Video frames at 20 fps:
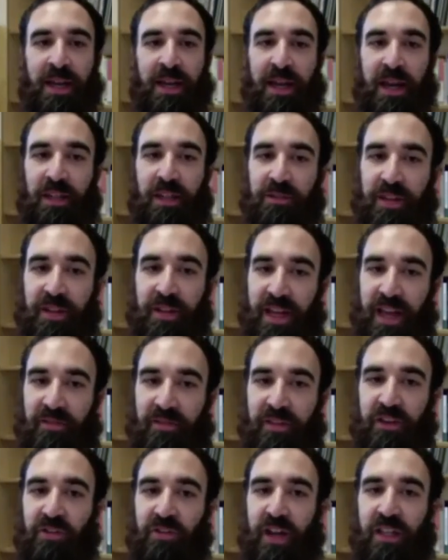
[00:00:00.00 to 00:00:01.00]
And today I have
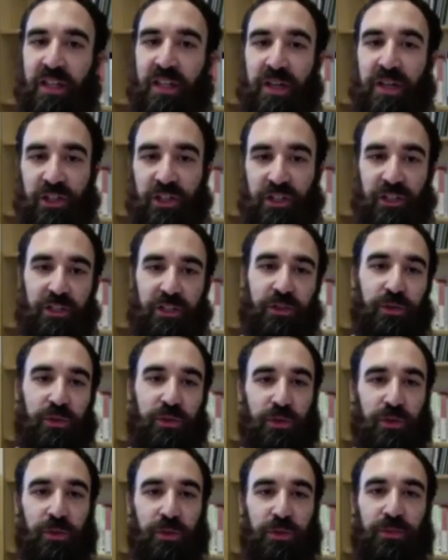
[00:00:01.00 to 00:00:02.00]
the great pleasure
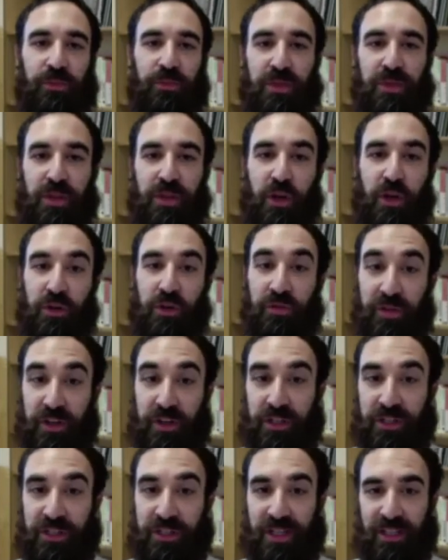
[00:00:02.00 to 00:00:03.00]
to
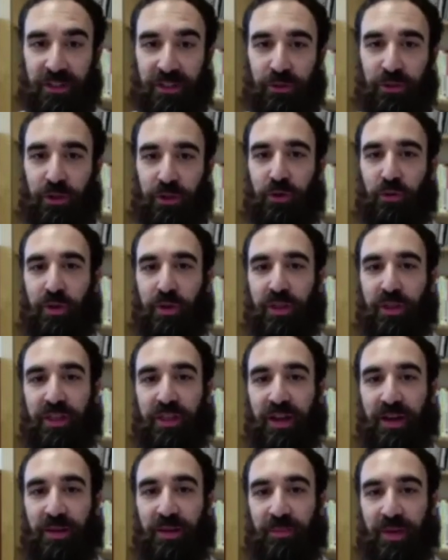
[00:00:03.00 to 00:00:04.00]
converse and to talk with
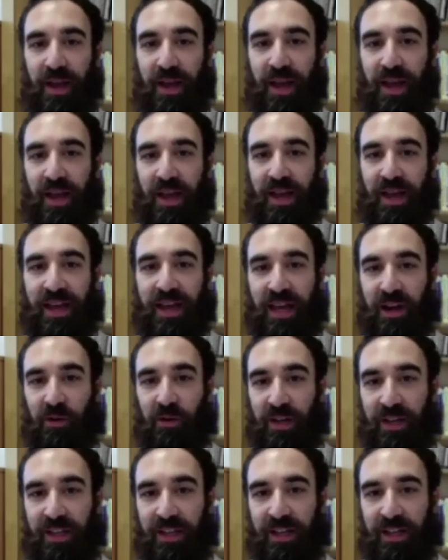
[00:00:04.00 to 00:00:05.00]

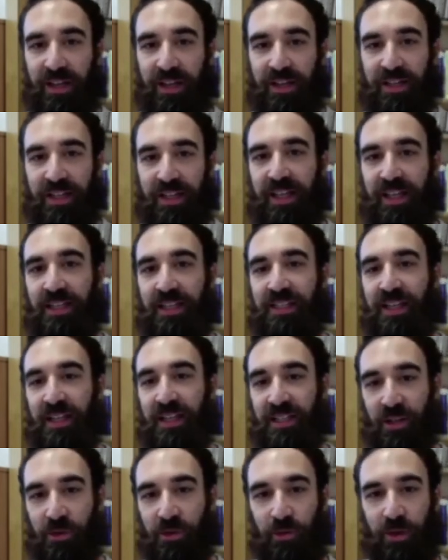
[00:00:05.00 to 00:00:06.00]
Karolina
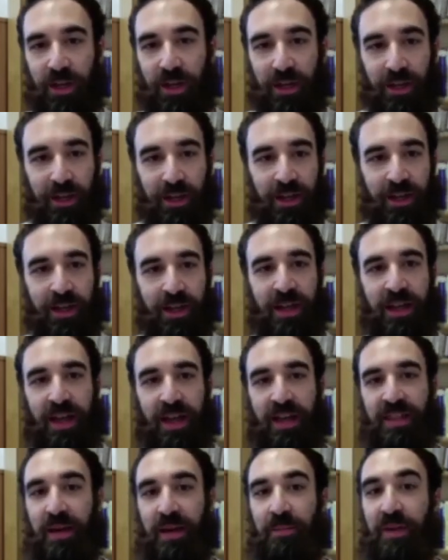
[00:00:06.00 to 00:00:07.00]
Nikielska-Sekula
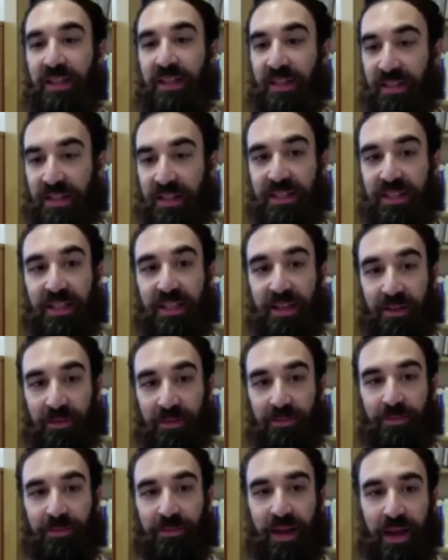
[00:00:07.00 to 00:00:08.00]
and Amandine Desille
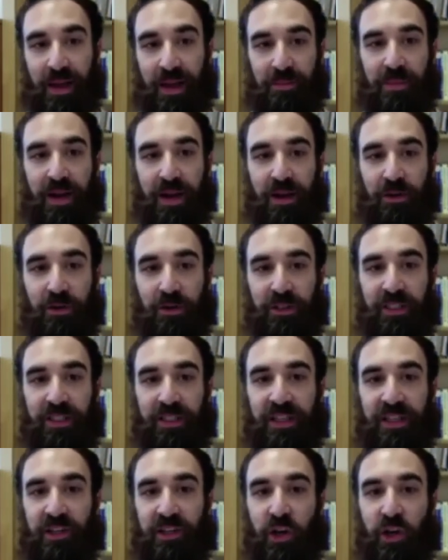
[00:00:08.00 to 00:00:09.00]
about
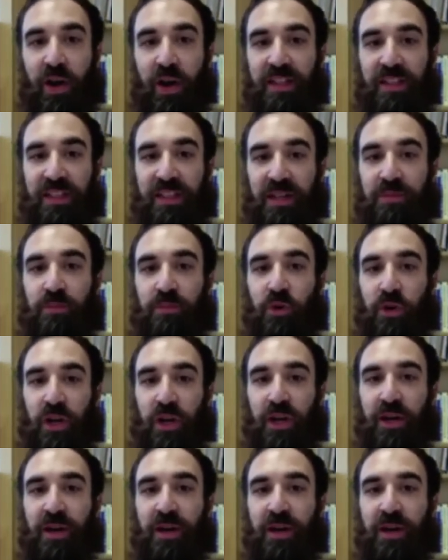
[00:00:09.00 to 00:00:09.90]
their co-edited book,